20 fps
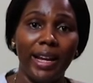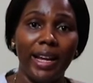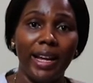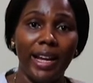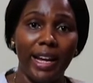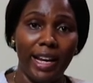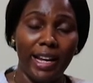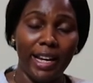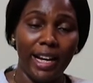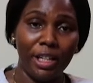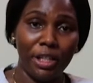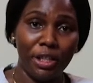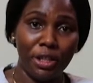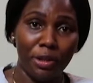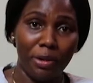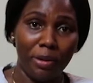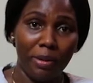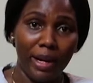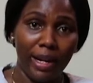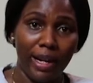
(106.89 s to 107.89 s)
in
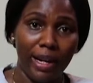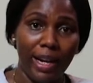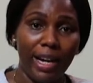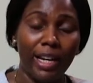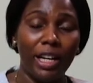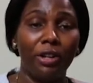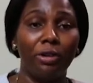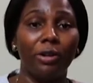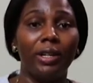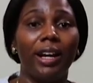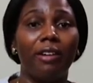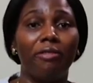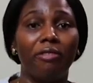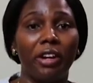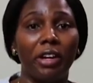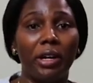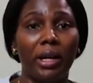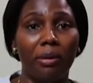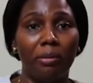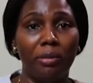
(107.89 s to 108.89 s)
Nigeria and in other
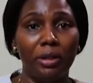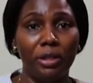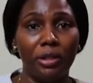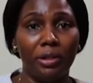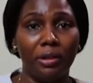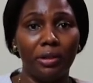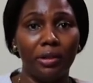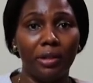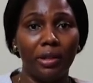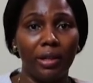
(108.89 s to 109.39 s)
African regions.